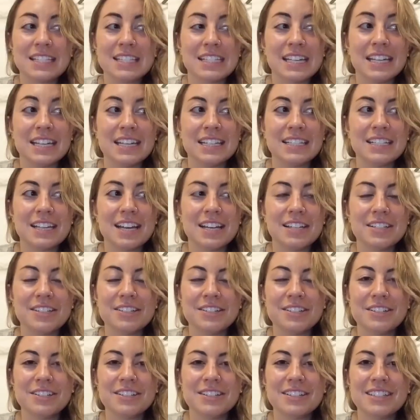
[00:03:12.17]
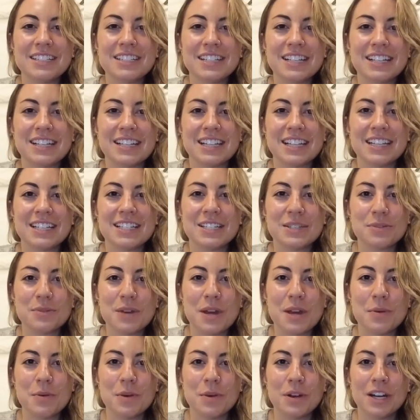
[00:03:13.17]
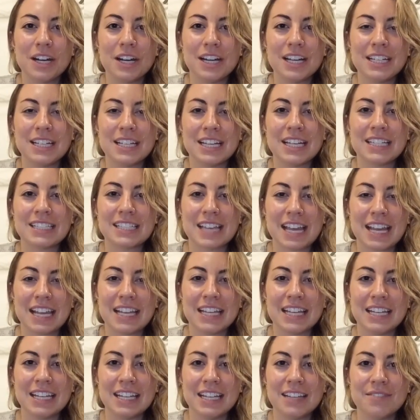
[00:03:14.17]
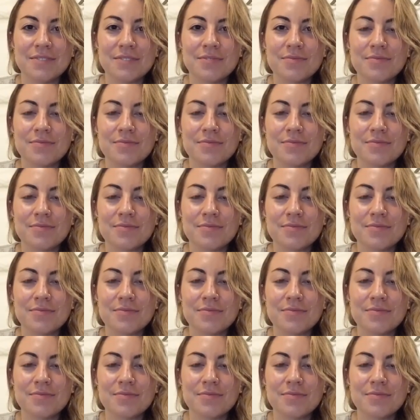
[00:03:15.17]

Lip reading: Sanitizer to cleanse away worry and anxiety.